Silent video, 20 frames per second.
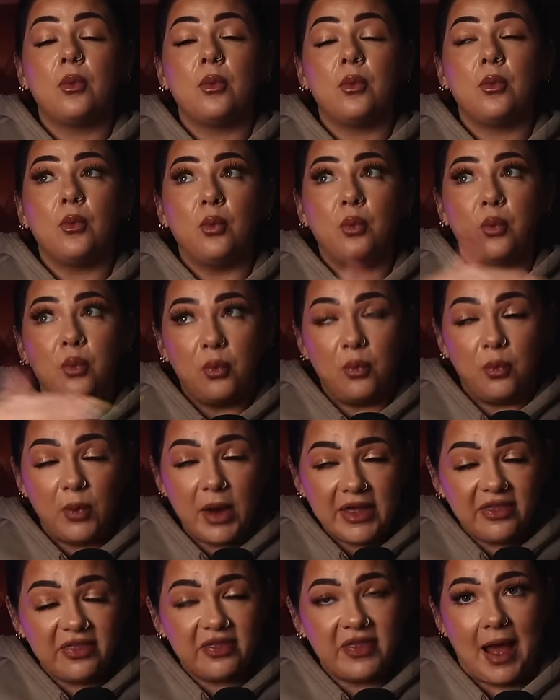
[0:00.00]

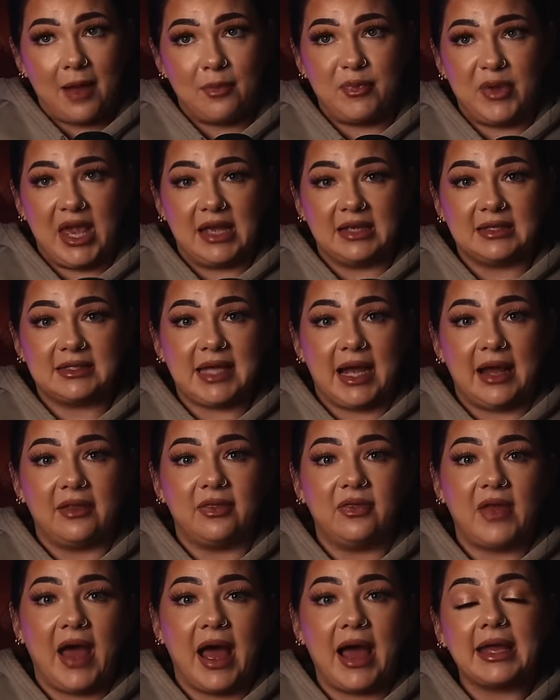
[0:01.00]
With that being
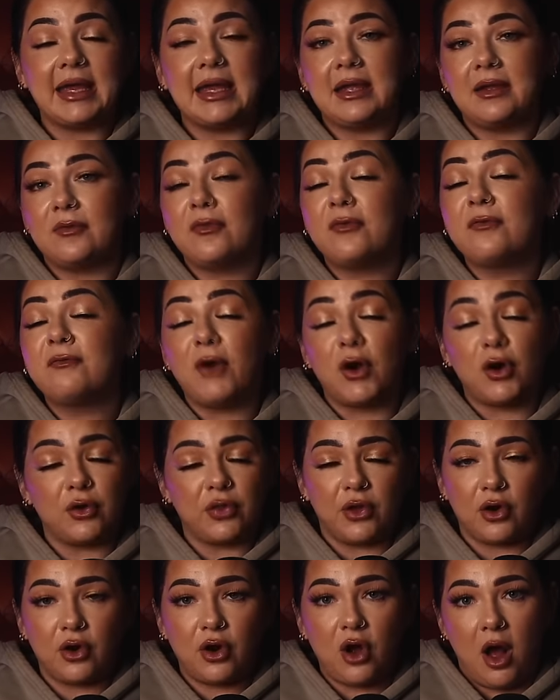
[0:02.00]
said, that
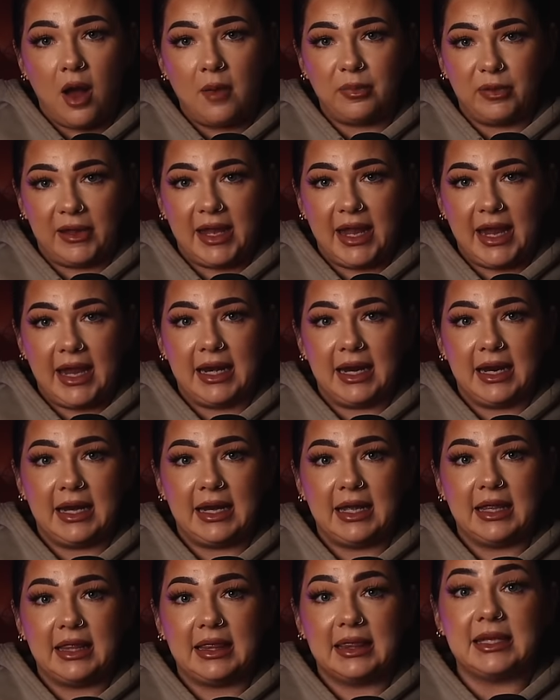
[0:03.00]
further complicated
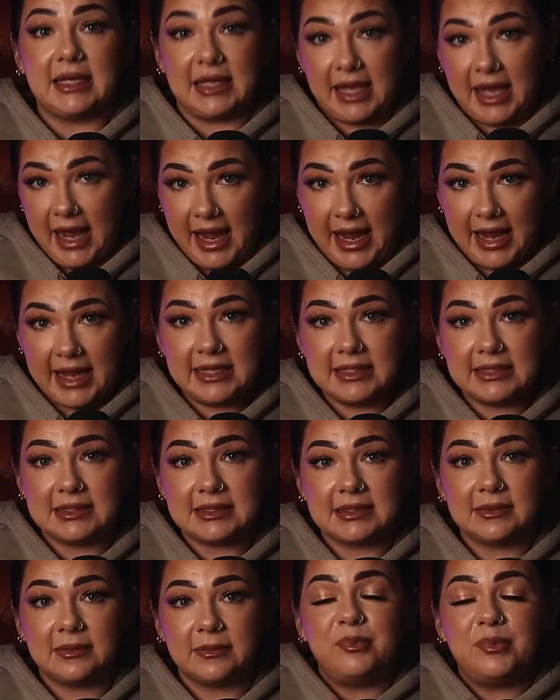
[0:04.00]
the
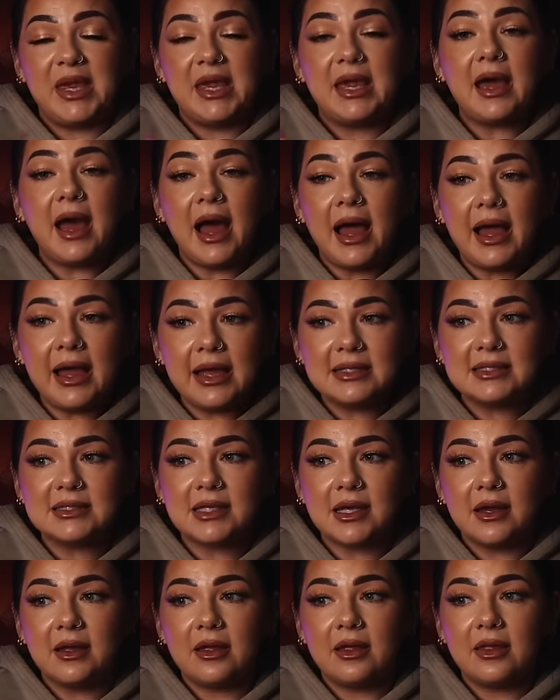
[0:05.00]
case because
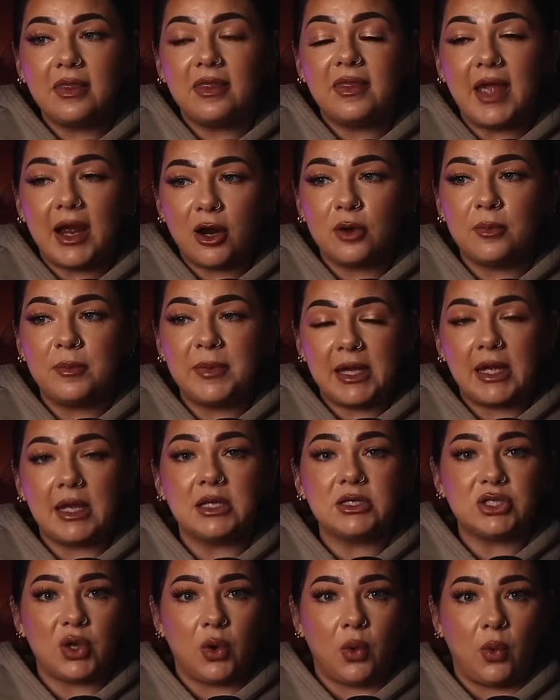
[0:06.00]
they're
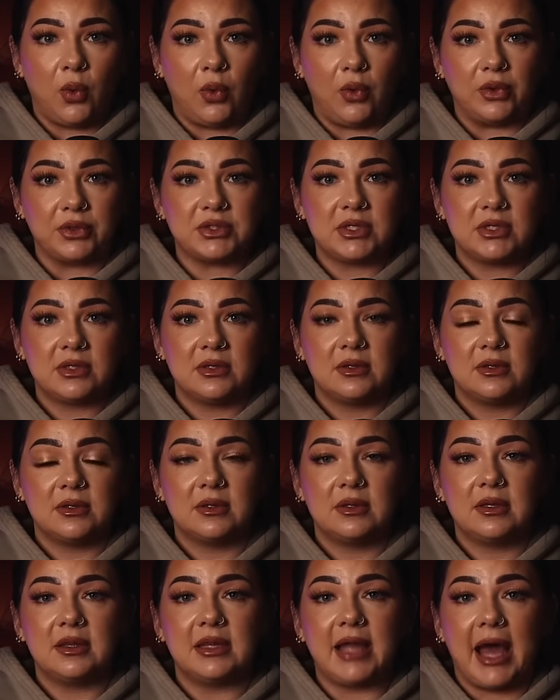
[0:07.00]
being told
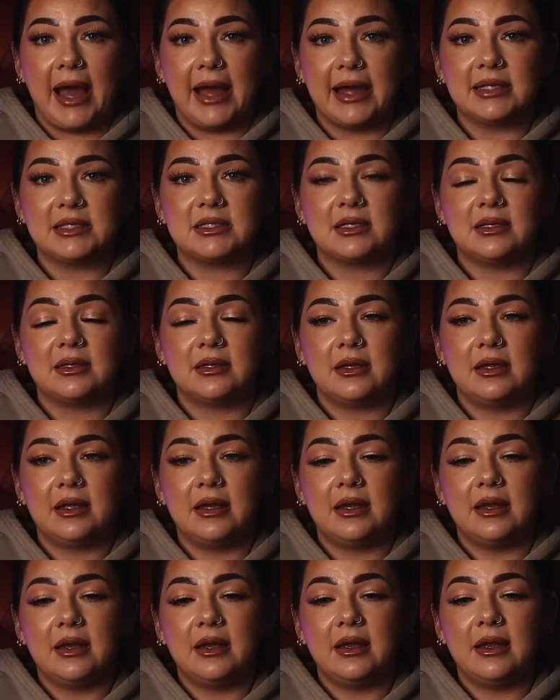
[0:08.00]
that
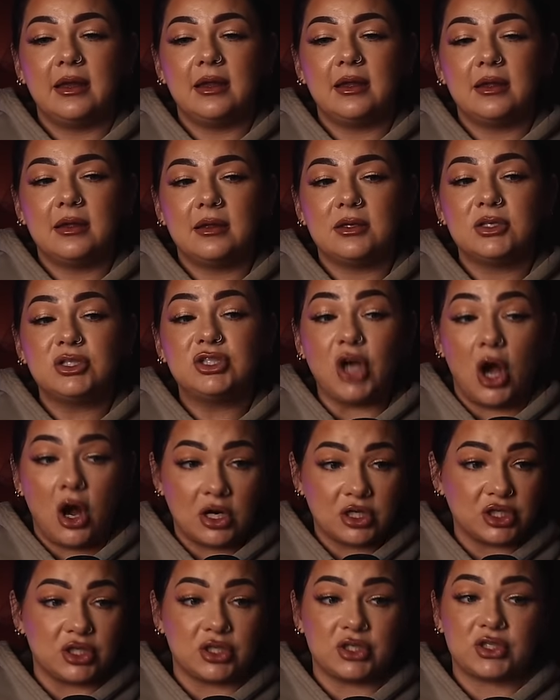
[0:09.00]

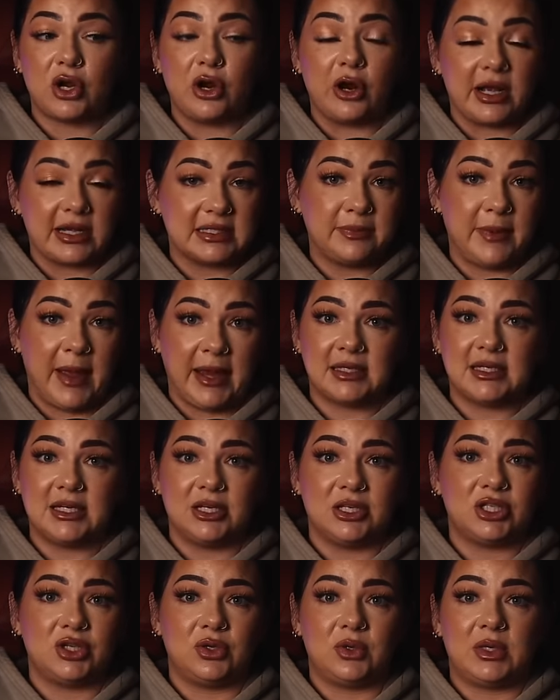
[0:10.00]
doctors are
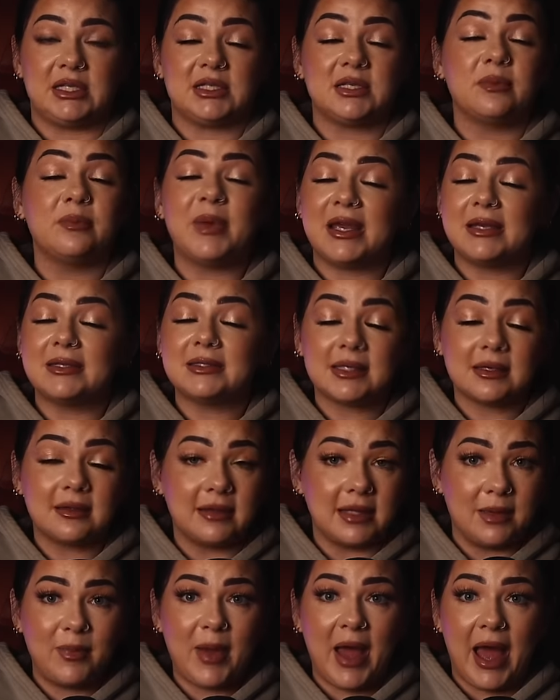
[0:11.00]
expecting Judy to
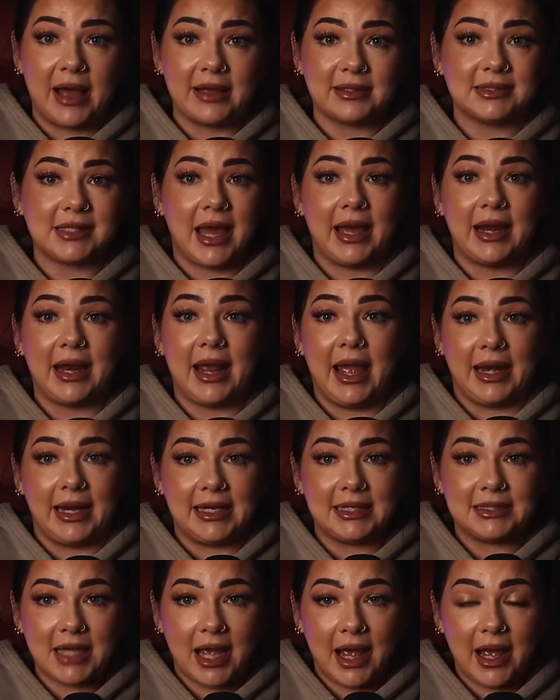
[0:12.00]
basically pass at
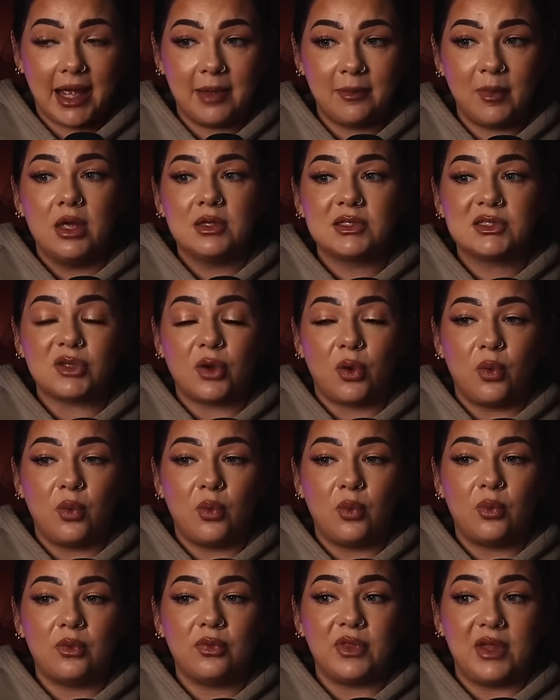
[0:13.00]
any time.
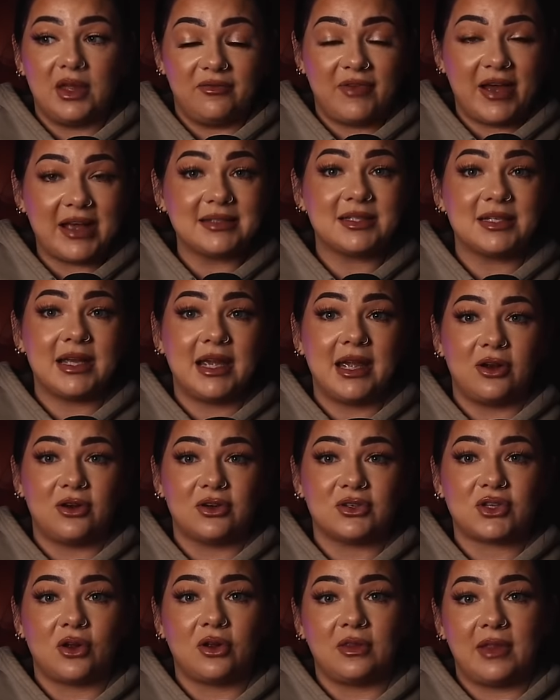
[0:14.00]
So the
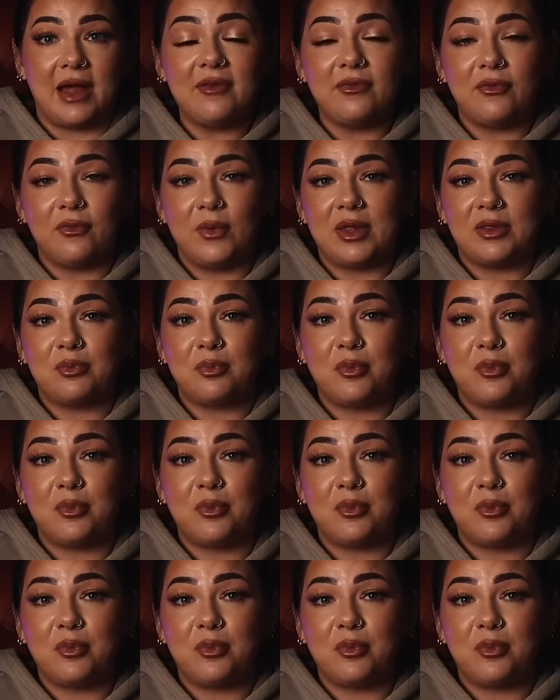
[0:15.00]
investigators are left with